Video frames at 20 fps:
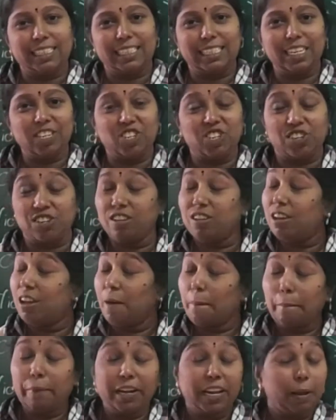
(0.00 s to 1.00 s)

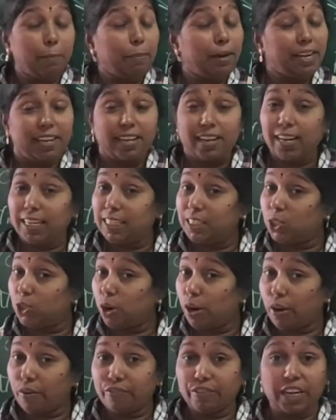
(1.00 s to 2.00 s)
hesitation. But Emilia is
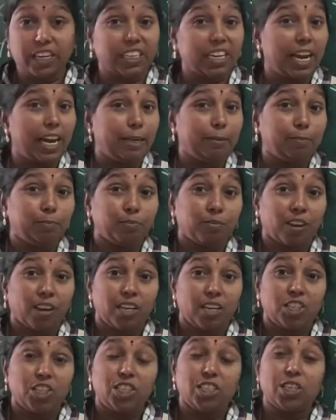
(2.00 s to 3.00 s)
not of that
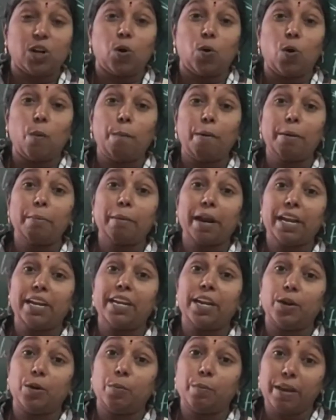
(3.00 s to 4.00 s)
kind. She is an
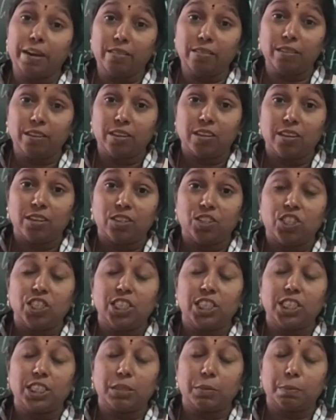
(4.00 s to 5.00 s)
open-minded woman.
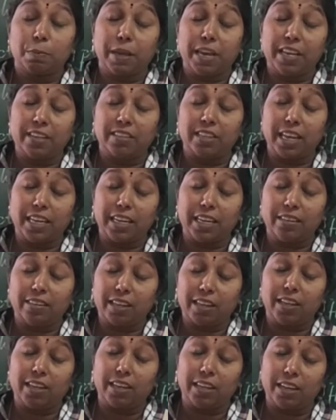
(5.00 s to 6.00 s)
She speaks
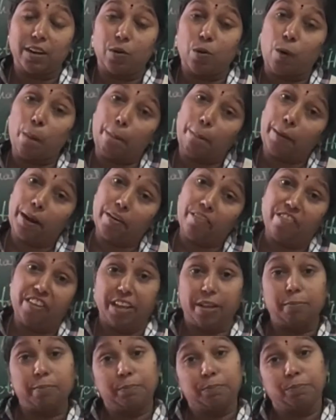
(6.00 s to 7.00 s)
anything in an open
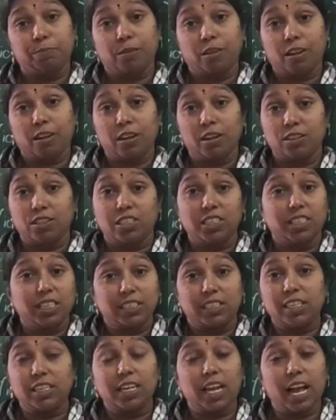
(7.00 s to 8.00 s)
way. She
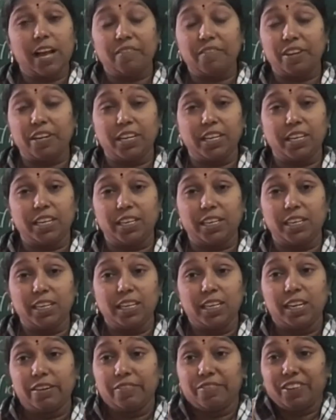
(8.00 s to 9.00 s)
doesn't have
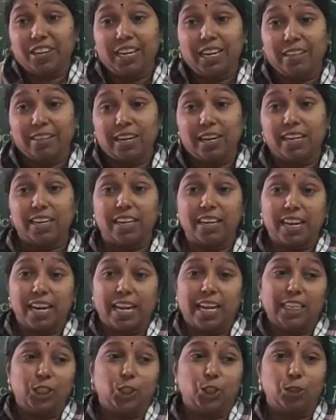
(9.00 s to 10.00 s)
any feeling that
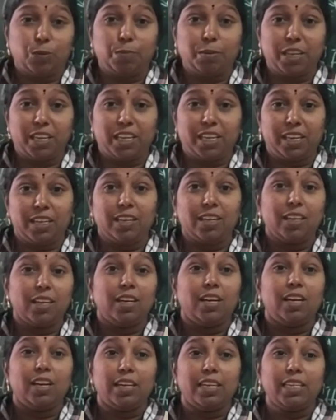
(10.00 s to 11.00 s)
I should be
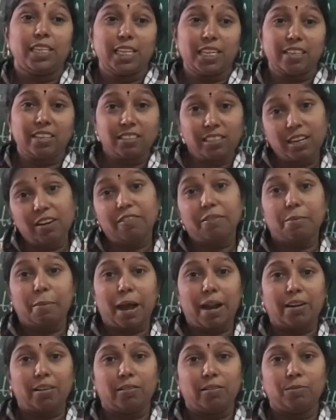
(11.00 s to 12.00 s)
in a reserved
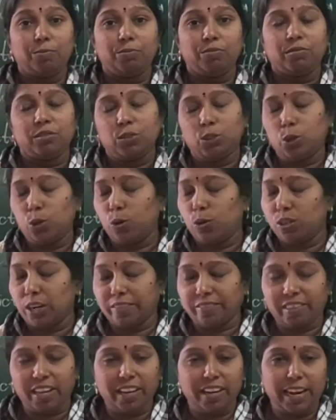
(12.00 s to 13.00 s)
manner. No,
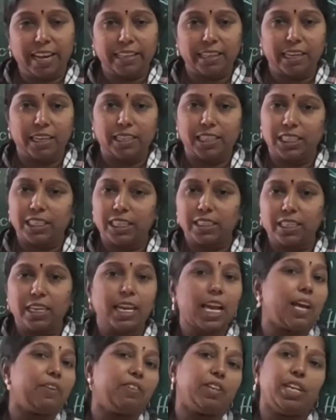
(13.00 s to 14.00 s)
nothing like that. She
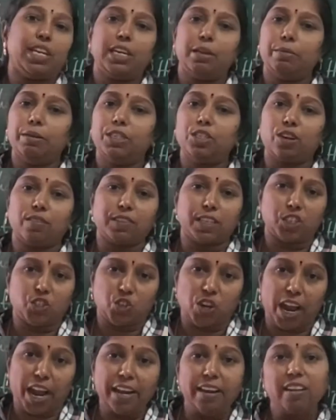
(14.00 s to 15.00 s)
doesn't have any limits of
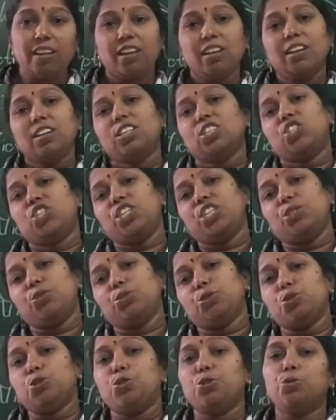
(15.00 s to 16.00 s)
such kind. She
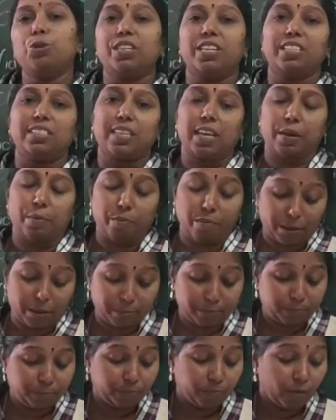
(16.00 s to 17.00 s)
used to do in the same
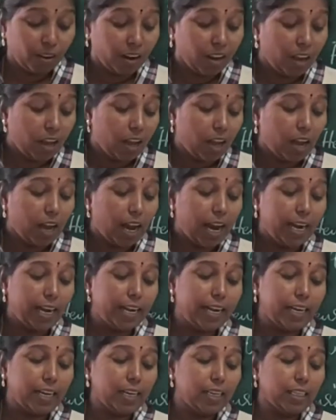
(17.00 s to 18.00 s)
way.
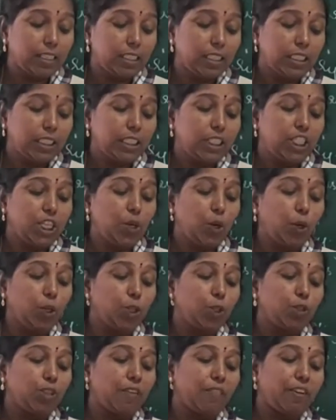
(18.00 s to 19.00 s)
And she
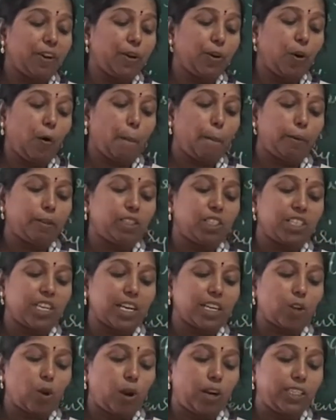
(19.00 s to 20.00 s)
goes to the window, opens it
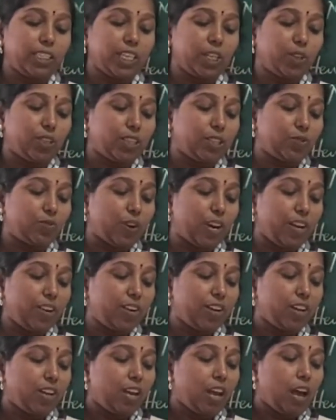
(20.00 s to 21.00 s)
and calls into the
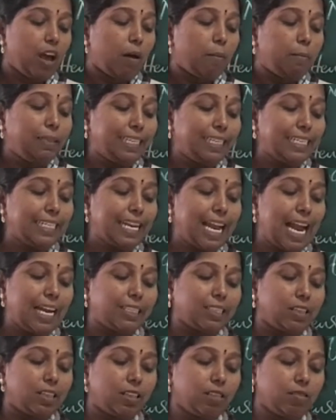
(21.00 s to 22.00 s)
street, Mrs.
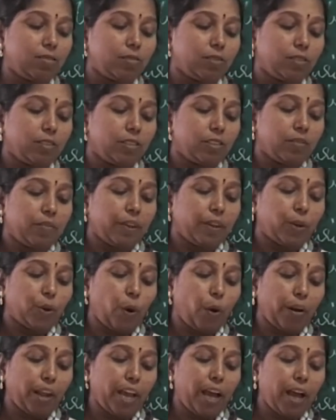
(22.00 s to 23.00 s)
Slater,
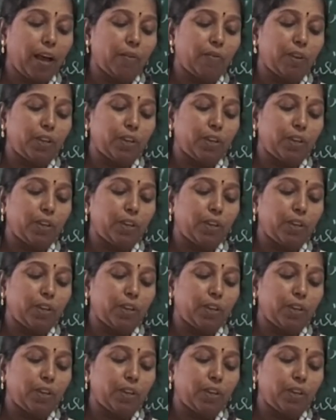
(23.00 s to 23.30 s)
Victoria,